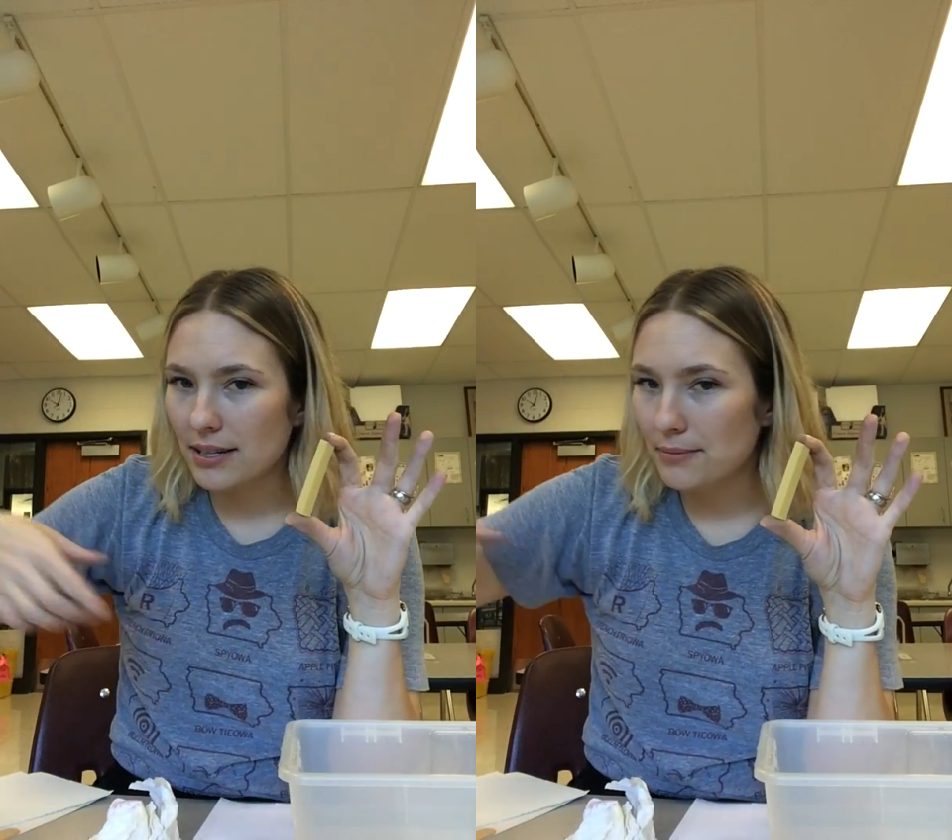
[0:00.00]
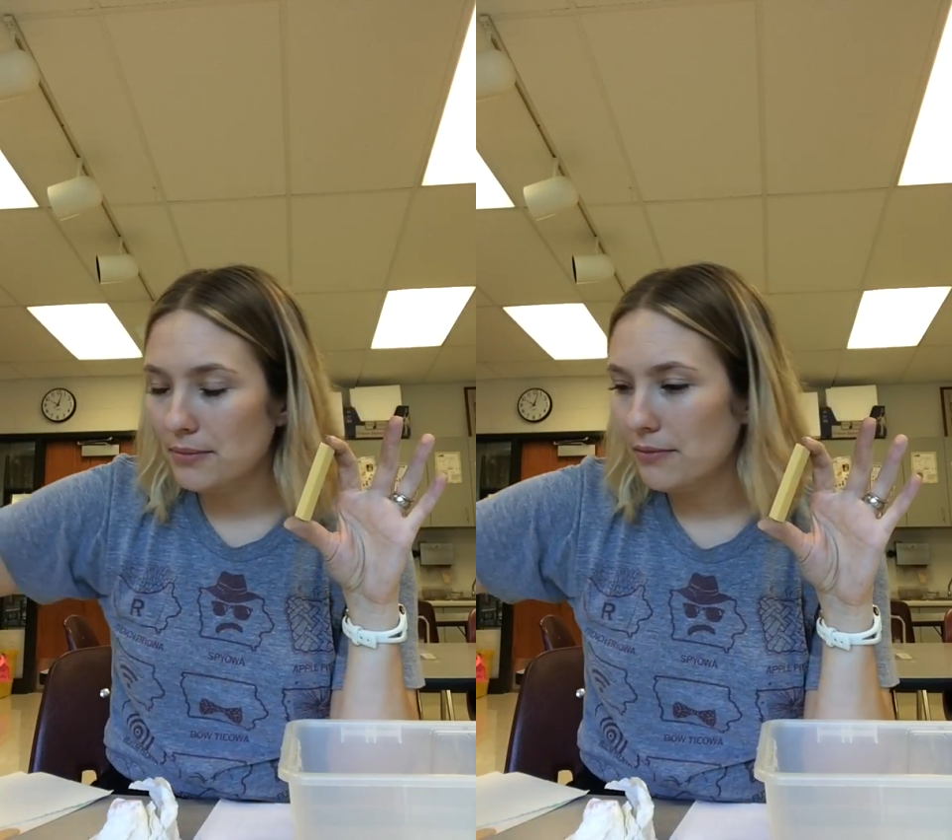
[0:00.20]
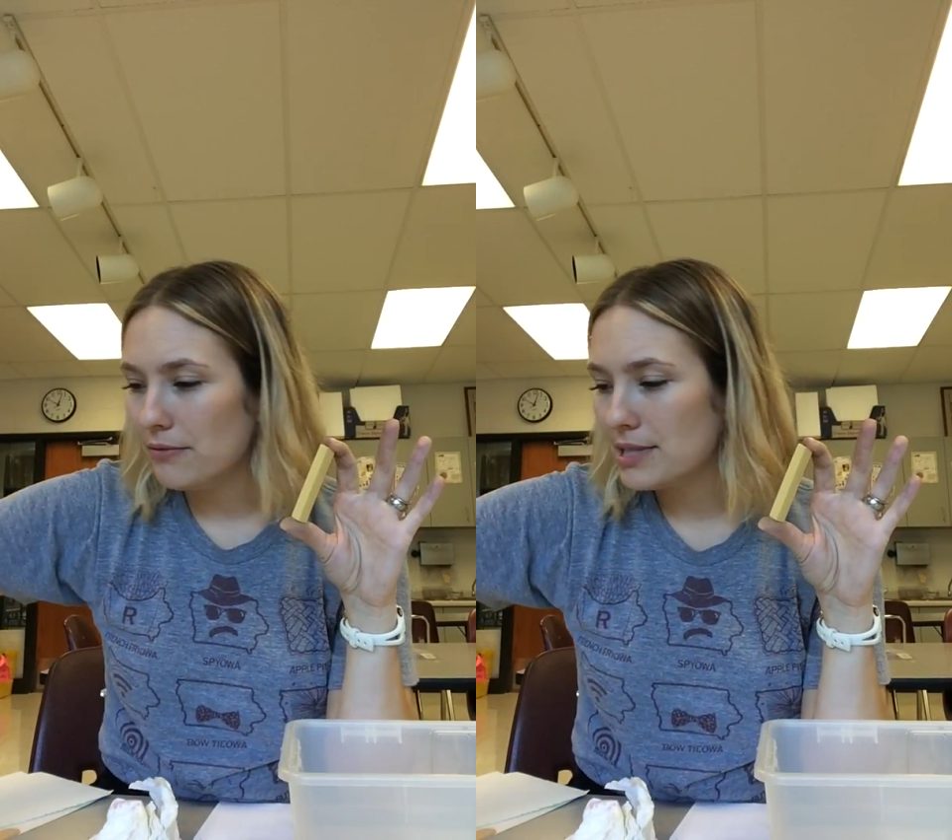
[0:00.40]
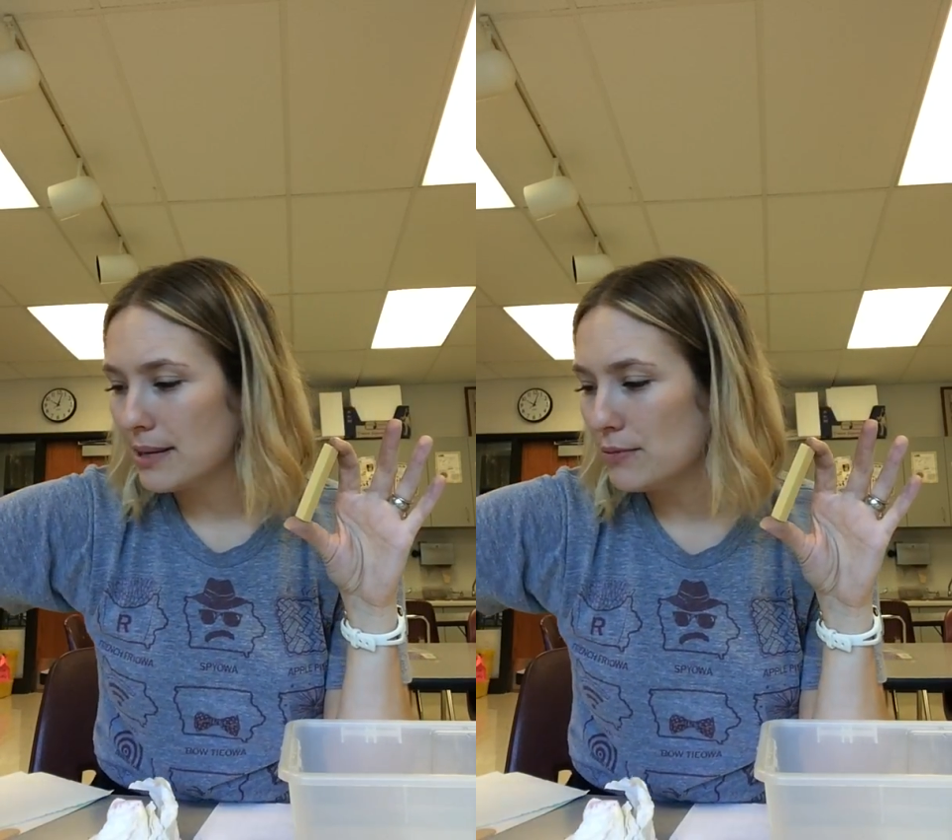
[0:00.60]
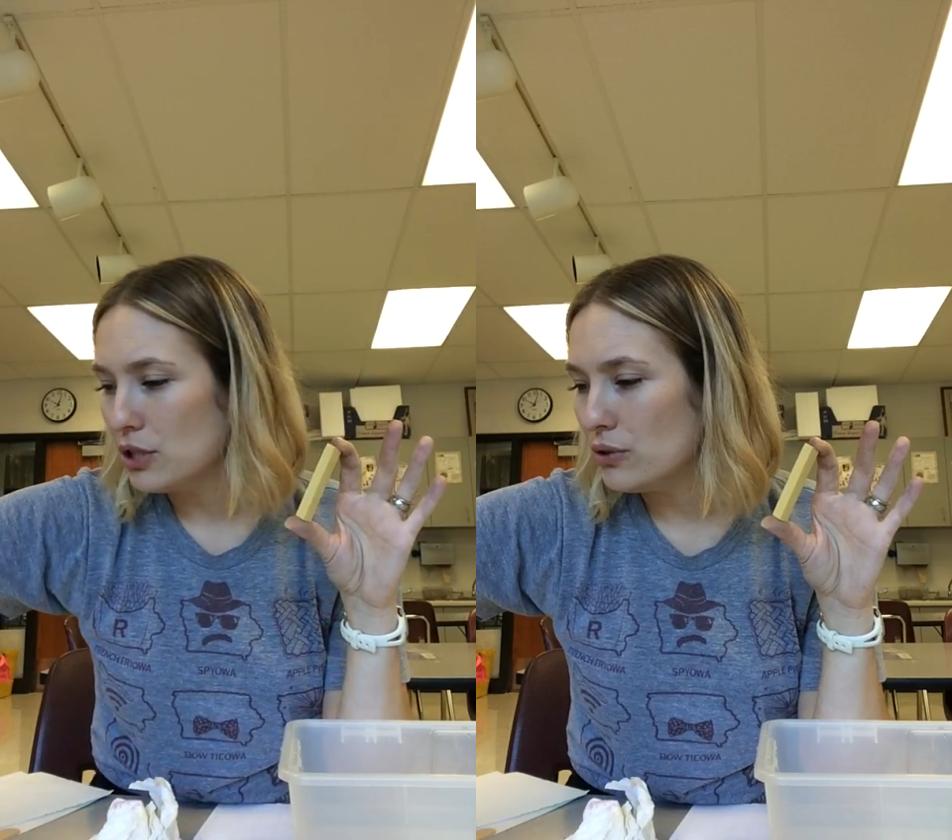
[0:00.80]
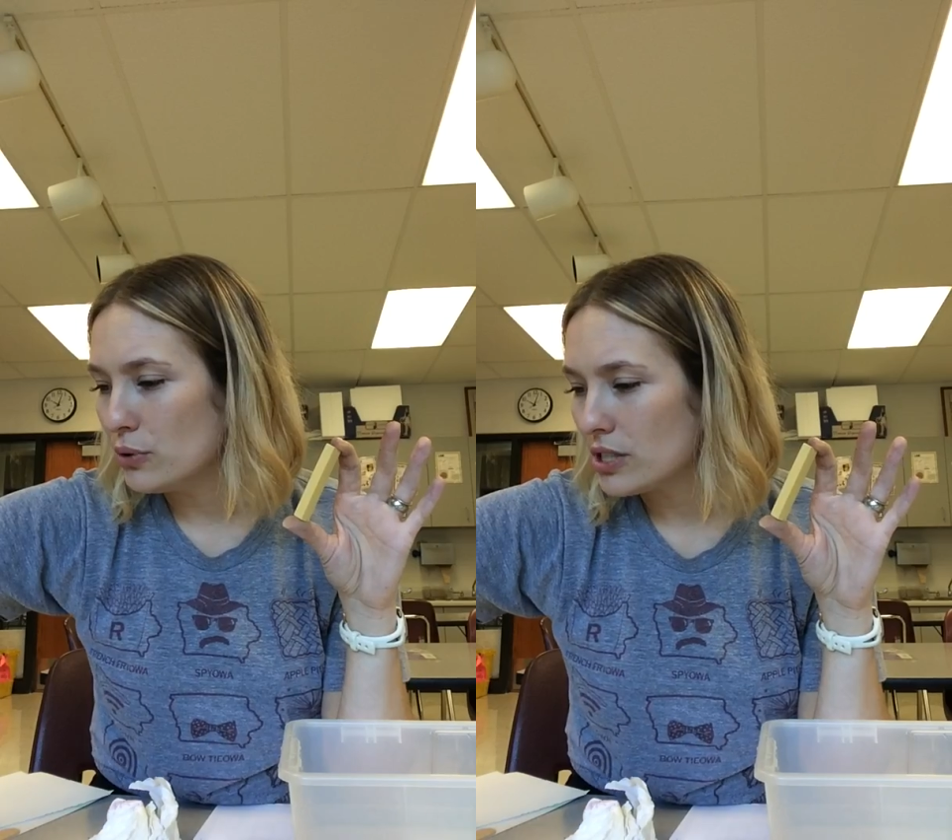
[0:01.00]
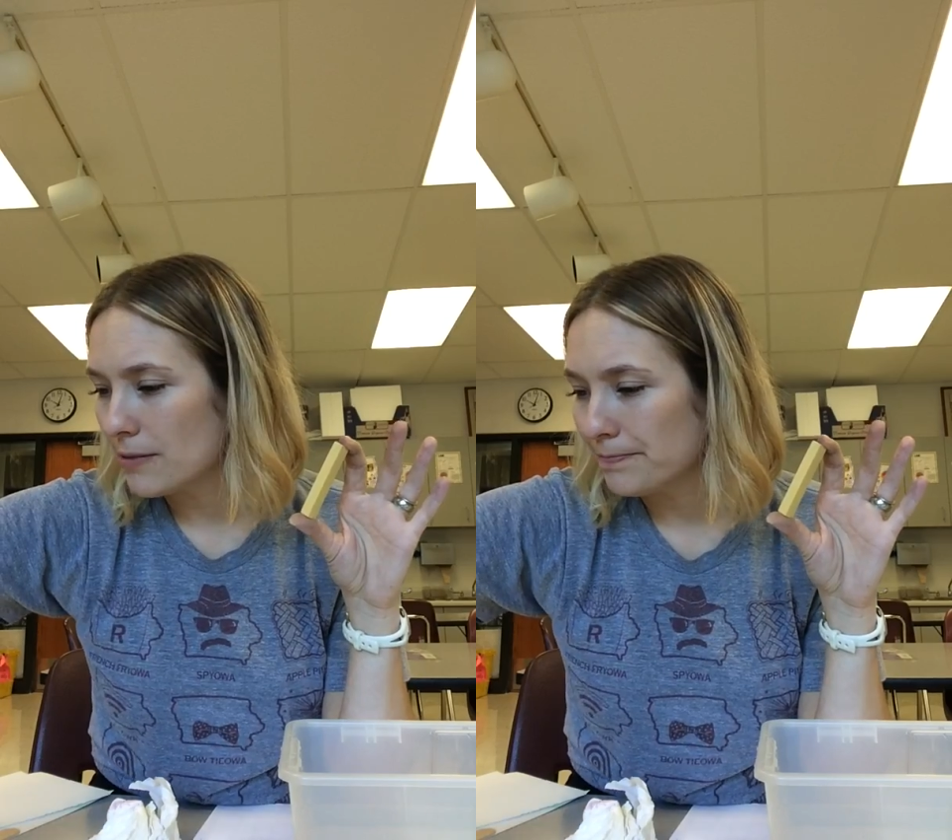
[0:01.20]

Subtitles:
some use